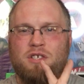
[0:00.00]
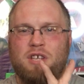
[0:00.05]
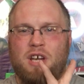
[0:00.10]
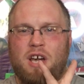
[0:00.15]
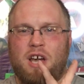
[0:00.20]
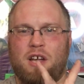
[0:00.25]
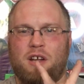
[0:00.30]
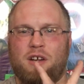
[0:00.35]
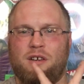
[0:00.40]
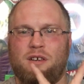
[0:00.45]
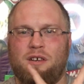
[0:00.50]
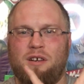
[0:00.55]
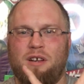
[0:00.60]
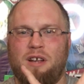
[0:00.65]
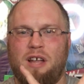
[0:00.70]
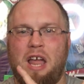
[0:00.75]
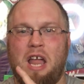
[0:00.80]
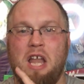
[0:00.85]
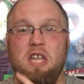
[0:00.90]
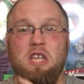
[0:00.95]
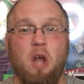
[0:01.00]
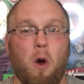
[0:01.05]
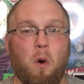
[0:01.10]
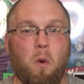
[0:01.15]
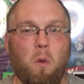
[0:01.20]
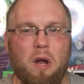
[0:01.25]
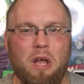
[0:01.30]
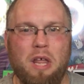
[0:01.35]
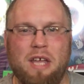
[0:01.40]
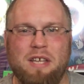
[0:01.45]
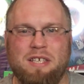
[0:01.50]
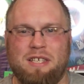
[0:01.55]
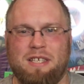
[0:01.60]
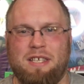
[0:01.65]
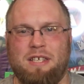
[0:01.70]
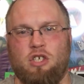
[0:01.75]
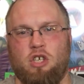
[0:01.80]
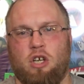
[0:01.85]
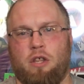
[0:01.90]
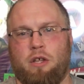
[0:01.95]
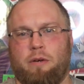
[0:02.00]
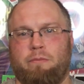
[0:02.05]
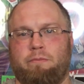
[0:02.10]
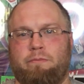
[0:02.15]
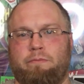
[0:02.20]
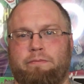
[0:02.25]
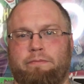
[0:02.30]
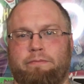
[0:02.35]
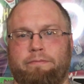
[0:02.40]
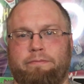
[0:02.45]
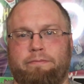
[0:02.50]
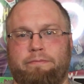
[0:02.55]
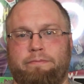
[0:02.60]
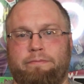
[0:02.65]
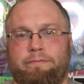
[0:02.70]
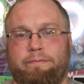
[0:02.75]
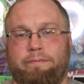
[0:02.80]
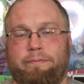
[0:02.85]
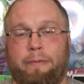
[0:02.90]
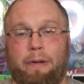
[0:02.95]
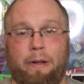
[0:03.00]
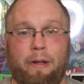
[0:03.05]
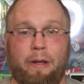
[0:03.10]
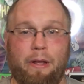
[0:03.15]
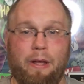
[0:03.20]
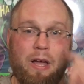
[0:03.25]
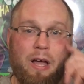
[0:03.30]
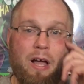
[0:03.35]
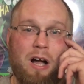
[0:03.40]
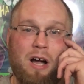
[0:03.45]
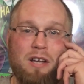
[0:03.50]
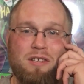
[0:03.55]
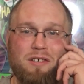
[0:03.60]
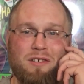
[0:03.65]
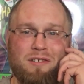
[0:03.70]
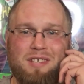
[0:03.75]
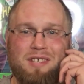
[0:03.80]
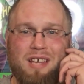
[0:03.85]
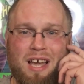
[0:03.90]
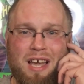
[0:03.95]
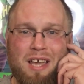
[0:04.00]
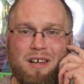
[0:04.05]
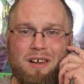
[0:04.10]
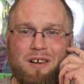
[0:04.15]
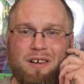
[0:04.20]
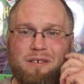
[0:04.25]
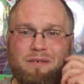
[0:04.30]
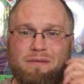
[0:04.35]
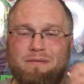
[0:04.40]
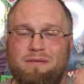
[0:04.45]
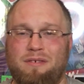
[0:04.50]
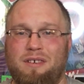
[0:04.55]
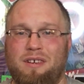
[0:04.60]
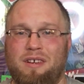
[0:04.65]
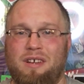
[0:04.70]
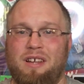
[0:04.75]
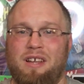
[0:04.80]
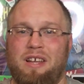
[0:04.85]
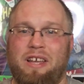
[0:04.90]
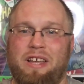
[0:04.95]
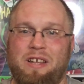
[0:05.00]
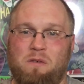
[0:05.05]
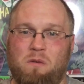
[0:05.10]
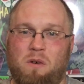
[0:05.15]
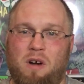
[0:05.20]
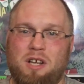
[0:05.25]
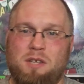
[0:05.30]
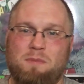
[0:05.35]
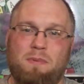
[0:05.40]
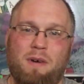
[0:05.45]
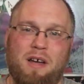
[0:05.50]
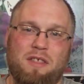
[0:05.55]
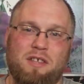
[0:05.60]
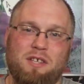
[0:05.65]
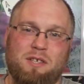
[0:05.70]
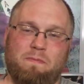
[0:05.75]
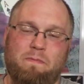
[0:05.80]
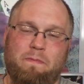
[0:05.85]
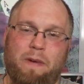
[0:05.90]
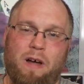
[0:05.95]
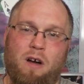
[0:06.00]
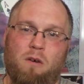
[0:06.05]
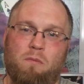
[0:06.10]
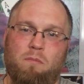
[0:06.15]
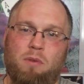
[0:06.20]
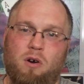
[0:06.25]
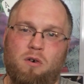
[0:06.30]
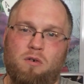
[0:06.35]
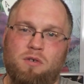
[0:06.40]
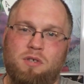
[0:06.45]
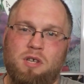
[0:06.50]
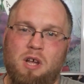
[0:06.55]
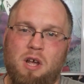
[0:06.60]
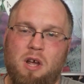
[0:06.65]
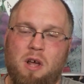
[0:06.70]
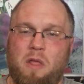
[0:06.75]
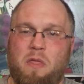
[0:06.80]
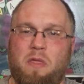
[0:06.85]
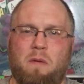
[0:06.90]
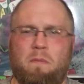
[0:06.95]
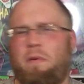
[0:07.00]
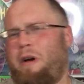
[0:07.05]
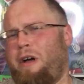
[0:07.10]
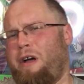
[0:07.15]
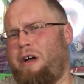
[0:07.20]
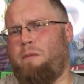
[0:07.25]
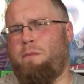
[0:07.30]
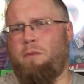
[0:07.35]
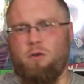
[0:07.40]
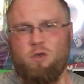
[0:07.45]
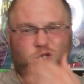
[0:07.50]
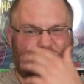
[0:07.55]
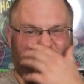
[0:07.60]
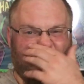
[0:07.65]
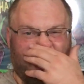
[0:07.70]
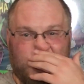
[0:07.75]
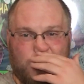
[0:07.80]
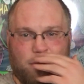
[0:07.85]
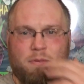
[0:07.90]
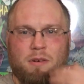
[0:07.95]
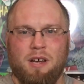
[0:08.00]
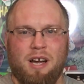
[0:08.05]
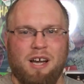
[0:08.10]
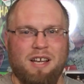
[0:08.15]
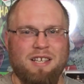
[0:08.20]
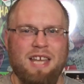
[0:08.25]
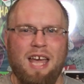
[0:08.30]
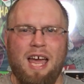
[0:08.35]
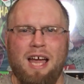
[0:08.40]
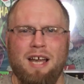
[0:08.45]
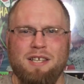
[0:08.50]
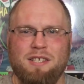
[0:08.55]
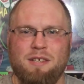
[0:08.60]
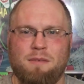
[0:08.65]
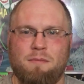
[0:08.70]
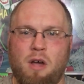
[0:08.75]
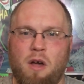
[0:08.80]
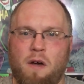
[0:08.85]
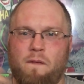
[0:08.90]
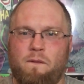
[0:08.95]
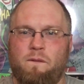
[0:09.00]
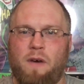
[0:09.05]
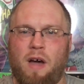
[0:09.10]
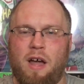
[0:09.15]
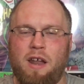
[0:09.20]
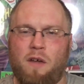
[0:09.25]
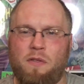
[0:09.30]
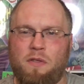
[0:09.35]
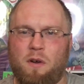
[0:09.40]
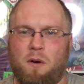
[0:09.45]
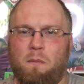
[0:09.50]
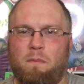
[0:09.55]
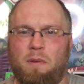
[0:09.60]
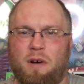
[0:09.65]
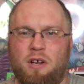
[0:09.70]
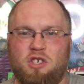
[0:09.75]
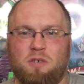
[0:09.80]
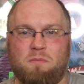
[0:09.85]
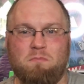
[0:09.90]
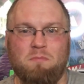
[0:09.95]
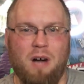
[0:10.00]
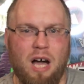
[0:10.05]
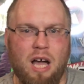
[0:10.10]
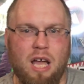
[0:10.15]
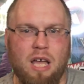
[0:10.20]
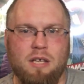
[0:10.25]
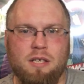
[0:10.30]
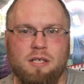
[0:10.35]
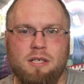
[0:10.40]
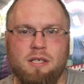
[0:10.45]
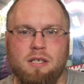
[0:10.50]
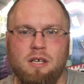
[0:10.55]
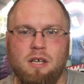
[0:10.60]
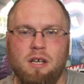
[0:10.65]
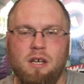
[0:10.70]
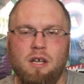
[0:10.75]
tiger, and don't realize it's each other until Tiger walks by this pile of bones. The pile of bones gets up, attacks him, find out they're a bunch of mice.